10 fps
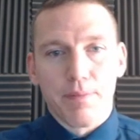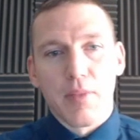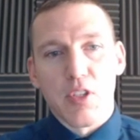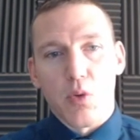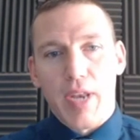
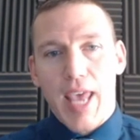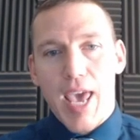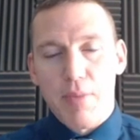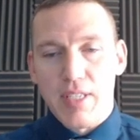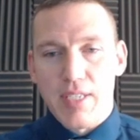So what
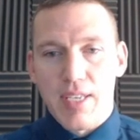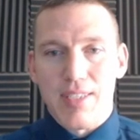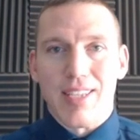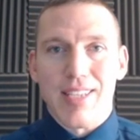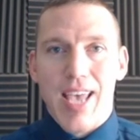happens is
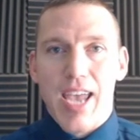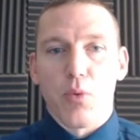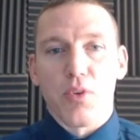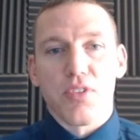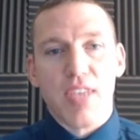the attacker
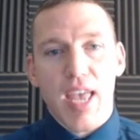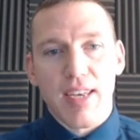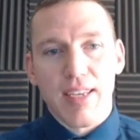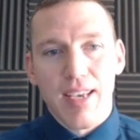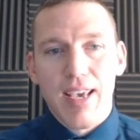will
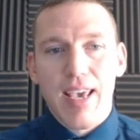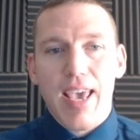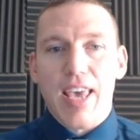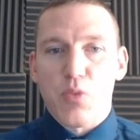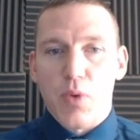send
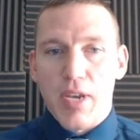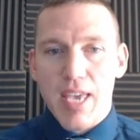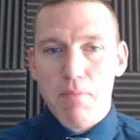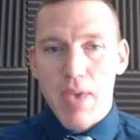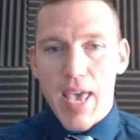
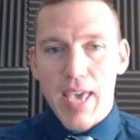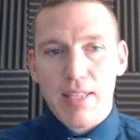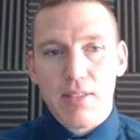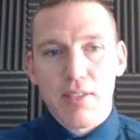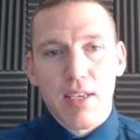SYN
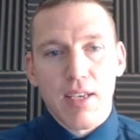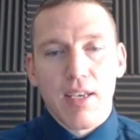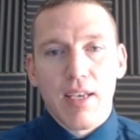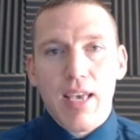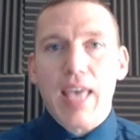packets,
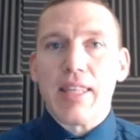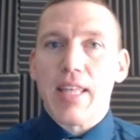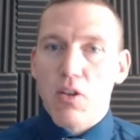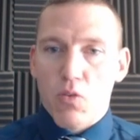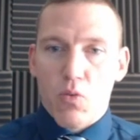and
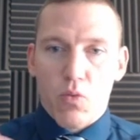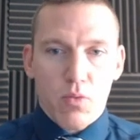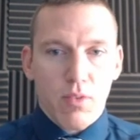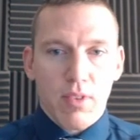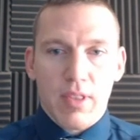then
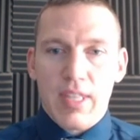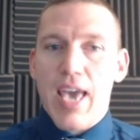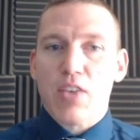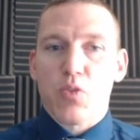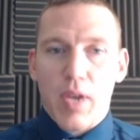the
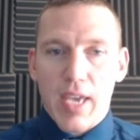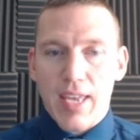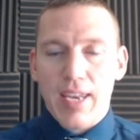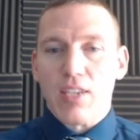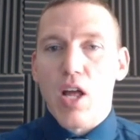SYN
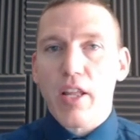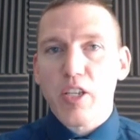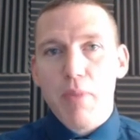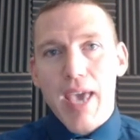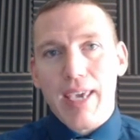
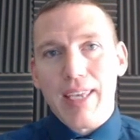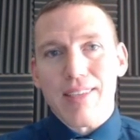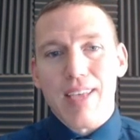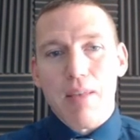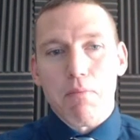acknowledge packet is
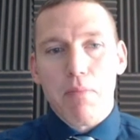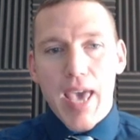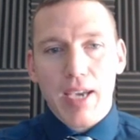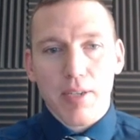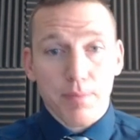sent
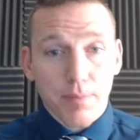back,